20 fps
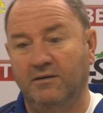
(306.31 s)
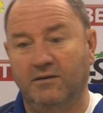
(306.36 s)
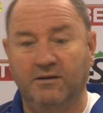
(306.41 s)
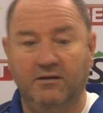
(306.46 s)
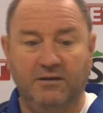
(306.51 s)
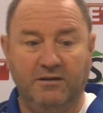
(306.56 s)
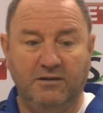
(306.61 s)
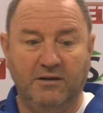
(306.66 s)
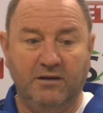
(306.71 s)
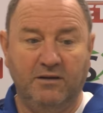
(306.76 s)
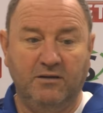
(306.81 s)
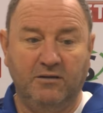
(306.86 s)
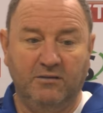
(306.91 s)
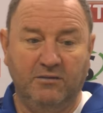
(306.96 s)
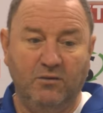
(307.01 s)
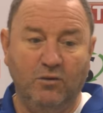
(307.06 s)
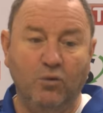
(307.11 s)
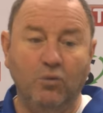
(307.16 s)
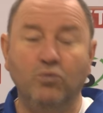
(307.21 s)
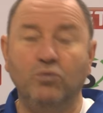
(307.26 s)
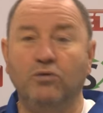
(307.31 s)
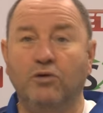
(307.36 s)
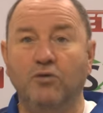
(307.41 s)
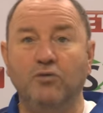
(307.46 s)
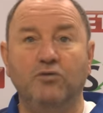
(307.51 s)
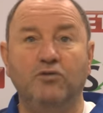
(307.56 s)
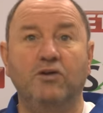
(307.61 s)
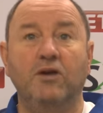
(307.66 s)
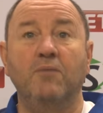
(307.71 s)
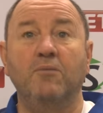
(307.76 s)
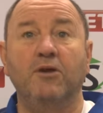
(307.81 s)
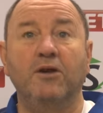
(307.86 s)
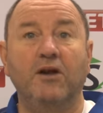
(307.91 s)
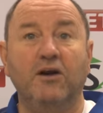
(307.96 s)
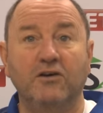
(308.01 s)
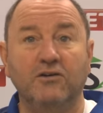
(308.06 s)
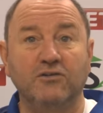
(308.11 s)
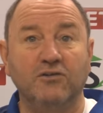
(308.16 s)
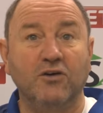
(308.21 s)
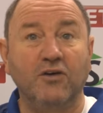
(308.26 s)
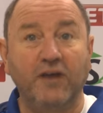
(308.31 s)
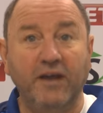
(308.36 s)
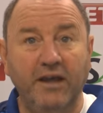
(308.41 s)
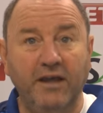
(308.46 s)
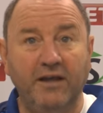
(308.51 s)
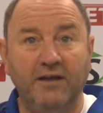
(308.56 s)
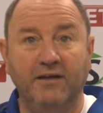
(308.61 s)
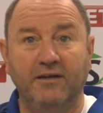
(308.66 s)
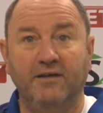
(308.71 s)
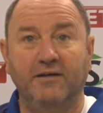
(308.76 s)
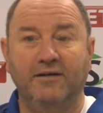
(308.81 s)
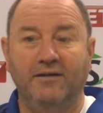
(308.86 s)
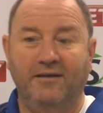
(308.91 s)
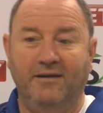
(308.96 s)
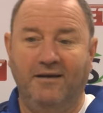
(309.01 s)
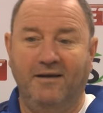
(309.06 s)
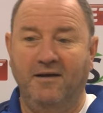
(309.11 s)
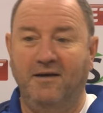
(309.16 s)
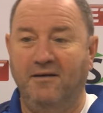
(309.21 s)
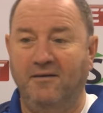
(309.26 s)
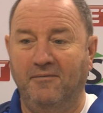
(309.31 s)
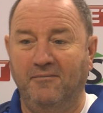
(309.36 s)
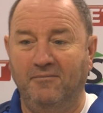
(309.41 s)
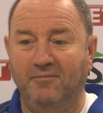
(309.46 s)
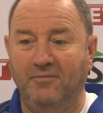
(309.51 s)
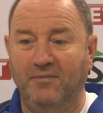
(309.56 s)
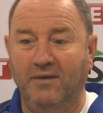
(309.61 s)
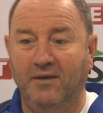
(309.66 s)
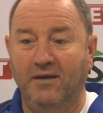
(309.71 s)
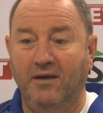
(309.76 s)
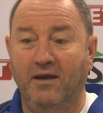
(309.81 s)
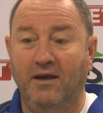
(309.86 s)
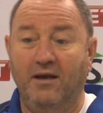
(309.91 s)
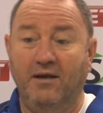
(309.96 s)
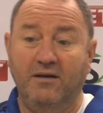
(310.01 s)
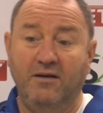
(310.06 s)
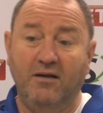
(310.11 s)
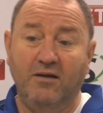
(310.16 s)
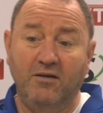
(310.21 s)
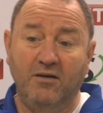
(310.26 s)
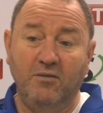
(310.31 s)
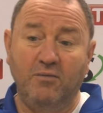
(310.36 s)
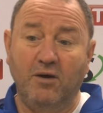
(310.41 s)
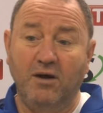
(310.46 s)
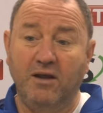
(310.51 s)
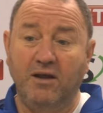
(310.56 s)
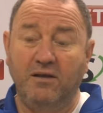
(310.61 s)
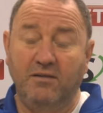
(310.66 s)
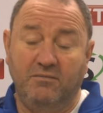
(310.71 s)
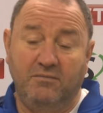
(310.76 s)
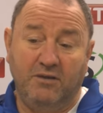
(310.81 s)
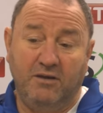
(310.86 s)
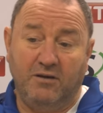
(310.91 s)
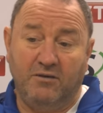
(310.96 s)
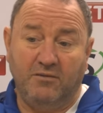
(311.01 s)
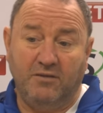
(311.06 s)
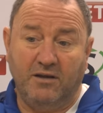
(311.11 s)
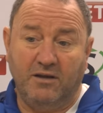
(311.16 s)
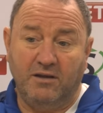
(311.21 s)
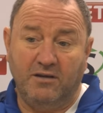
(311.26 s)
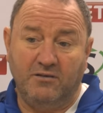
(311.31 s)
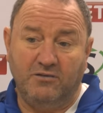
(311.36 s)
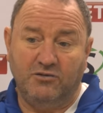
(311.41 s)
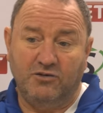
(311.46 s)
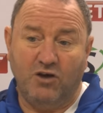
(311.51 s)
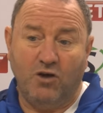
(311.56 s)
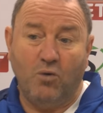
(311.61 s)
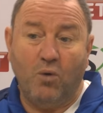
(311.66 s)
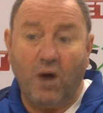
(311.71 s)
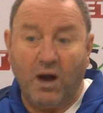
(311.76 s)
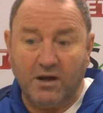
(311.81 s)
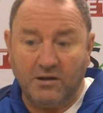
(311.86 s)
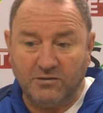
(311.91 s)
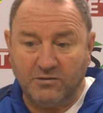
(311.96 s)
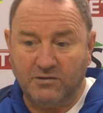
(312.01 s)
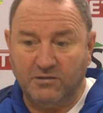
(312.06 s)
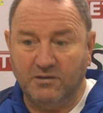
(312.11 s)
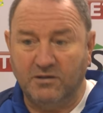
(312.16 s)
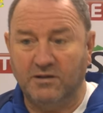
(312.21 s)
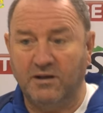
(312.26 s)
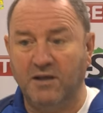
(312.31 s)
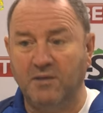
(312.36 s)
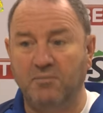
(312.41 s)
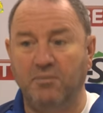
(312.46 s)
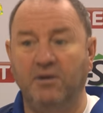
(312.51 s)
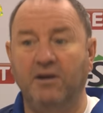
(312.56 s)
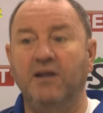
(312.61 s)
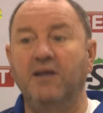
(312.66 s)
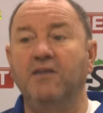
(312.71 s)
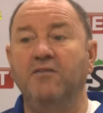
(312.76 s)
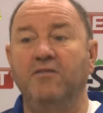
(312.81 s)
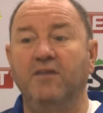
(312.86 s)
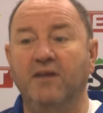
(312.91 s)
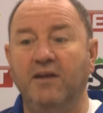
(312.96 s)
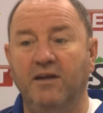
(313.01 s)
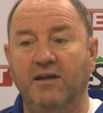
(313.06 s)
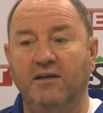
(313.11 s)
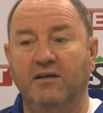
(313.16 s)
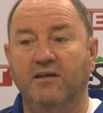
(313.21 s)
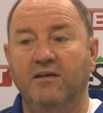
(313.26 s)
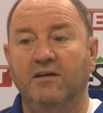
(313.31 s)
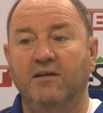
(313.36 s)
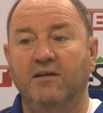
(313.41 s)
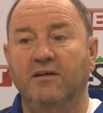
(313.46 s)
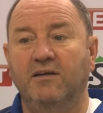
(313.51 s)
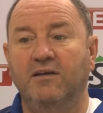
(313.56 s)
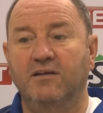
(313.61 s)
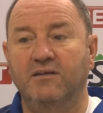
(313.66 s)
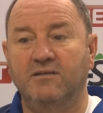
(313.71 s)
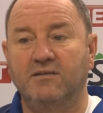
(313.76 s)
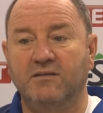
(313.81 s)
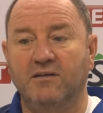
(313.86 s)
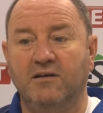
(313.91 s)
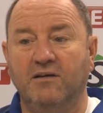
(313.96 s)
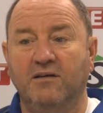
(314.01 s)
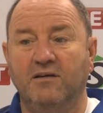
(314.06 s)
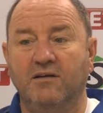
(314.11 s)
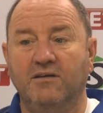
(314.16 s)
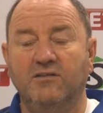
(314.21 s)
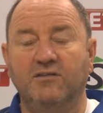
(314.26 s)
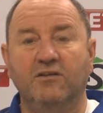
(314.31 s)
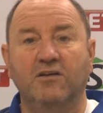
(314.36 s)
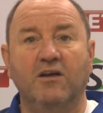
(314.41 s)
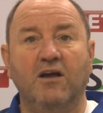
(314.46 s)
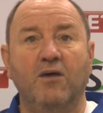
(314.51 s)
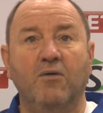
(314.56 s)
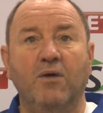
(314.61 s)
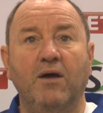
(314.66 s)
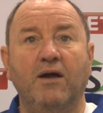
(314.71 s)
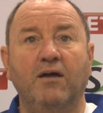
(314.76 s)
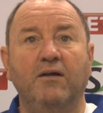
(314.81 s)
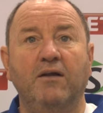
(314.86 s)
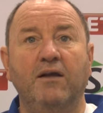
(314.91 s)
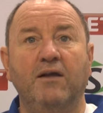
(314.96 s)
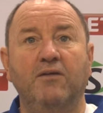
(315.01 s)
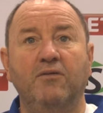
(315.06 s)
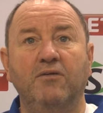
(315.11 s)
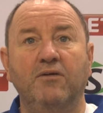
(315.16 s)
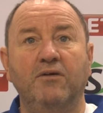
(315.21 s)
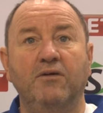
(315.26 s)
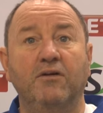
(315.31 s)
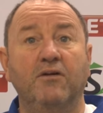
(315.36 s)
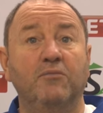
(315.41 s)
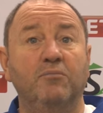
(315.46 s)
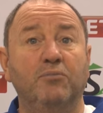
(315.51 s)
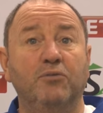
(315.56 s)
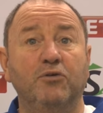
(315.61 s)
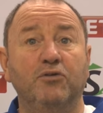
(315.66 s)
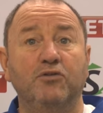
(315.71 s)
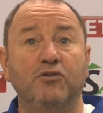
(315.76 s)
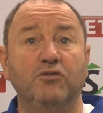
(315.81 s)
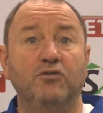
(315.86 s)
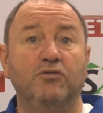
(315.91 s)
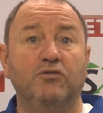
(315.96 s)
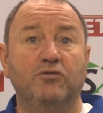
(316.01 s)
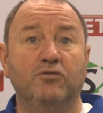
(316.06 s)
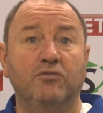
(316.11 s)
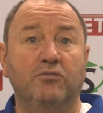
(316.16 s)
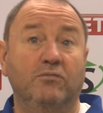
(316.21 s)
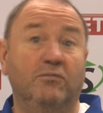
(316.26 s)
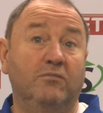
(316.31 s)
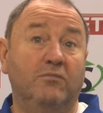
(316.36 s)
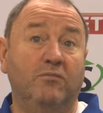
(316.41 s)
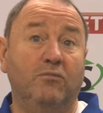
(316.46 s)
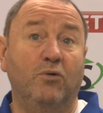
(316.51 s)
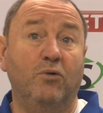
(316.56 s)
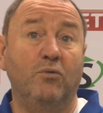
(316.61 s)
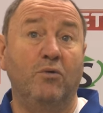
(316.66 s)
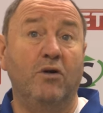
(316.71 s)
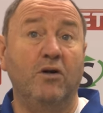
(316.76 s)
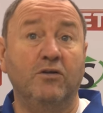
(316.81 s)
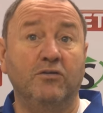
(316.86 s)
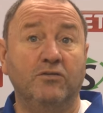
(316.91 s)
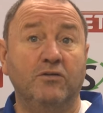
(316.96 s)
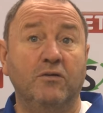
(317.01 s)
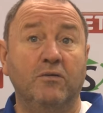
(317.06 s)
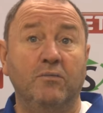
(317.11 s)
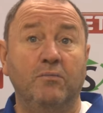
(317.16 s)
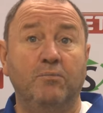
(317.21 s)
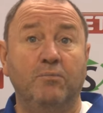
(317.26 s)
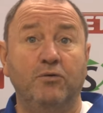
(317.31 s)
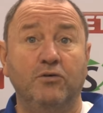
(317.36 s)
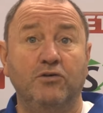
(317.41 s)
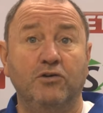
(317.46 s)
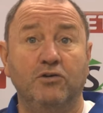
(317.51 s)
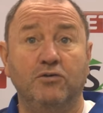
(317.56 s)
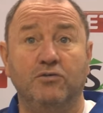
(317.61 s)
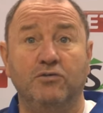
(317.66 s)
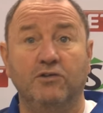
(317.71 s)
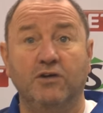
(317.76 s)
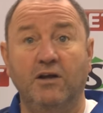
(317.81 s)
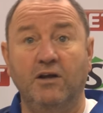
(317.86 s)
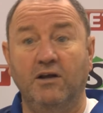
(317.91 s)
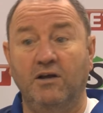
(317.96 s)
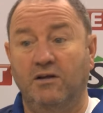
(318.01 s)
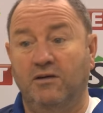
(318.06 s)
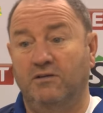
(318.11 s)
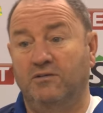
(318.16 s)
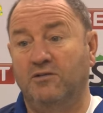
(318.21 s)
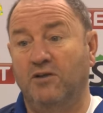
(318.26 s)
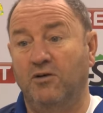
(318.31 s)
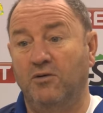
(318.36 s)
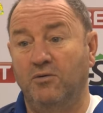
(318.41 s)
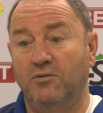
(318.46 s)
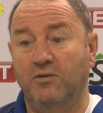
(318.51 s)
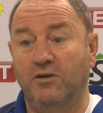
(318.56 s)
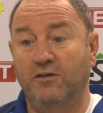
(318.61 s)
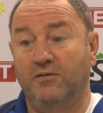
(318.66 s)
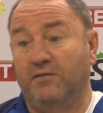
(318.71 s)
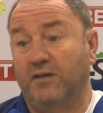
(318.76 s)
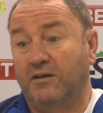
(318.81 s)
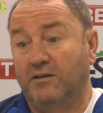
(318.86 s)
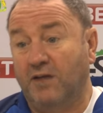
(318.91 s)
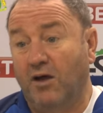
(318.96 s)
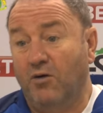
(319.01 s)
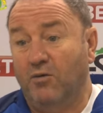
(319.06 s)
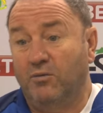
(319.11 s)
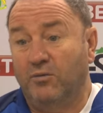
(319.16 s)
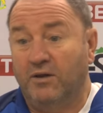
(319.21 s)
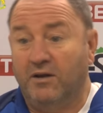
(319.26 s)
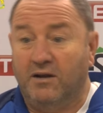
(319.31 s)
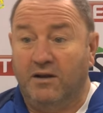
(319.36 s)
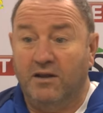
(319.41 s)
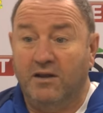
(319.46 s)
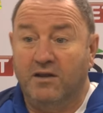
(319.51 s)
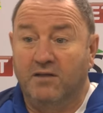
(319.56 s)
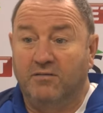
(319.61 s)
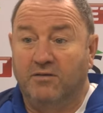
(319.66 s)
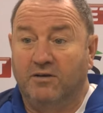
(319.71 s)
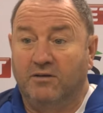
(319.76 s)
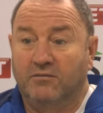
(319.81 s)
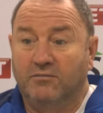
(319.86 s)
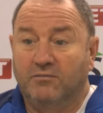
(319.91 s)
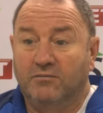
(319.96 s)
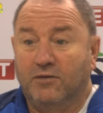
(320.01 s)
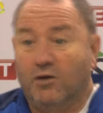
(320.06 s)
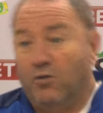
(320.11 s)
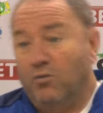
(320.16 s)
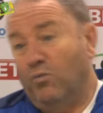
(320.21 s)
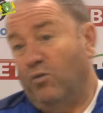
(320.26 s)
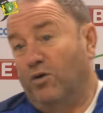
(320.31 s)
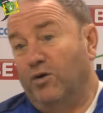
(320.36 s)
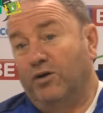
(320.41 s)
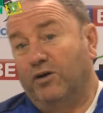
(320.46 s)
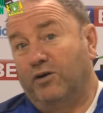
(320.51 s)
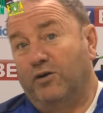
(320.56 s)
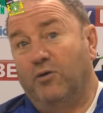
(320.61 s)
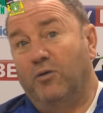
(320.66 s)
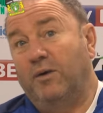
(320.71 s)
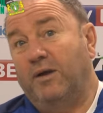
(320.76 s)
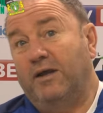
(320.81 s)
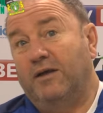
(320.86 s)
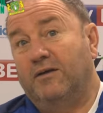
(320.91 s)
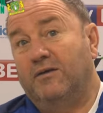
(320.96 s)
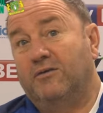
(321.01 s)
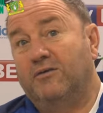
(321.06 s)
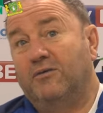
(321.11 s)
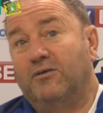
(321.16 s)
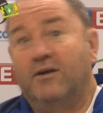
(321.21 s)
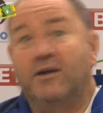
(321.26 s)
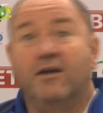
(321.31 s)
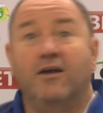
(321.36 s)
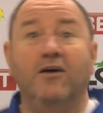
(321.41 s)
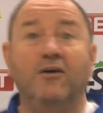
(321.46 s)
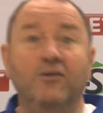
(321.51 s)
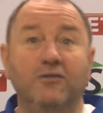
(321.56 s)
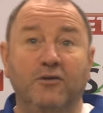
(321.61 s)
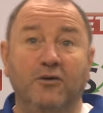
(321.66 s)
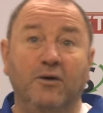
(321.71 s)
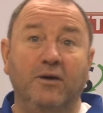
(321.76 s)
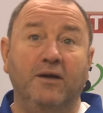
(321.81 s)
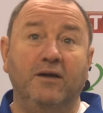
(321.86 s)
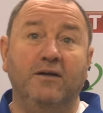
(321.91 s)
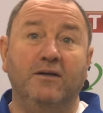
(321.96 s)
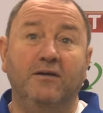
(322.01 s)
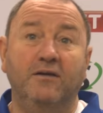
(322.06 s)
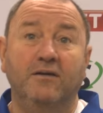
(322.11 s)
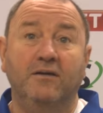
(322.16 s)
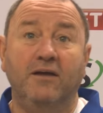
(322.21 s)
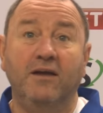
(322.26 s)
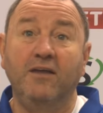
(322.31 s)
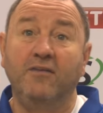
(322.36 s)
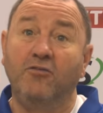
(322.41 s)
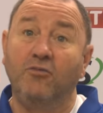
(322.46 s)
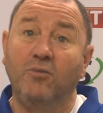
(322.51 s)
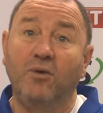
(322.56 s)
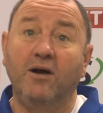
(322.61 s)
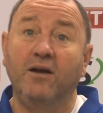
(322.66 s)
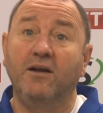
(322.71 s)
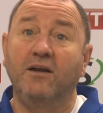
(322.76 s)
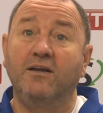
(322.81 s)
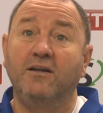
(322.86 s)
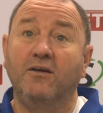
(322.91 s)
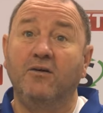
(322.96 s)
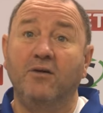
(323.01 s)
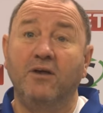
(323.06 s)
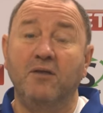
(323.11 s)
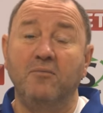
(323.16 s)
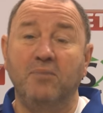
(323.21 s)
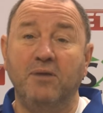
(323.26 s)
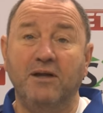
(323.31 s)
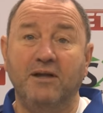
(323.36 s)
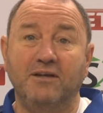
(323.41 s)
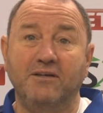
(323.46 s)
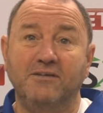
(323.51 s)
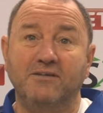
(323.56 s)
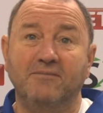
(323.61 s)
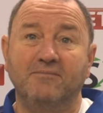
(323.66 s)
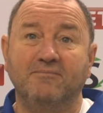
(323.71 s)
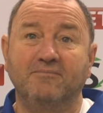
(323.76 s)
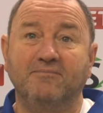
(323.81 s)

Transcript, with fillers: Uh, they could all do seminars on it, um, and the only way you know they show us that they believe in it is uh, is to go out there and, and produce what we're asking them to produce. So if they don't, then they either don't want to do it or they can't do it. Yeah. Either way, they don't get picked.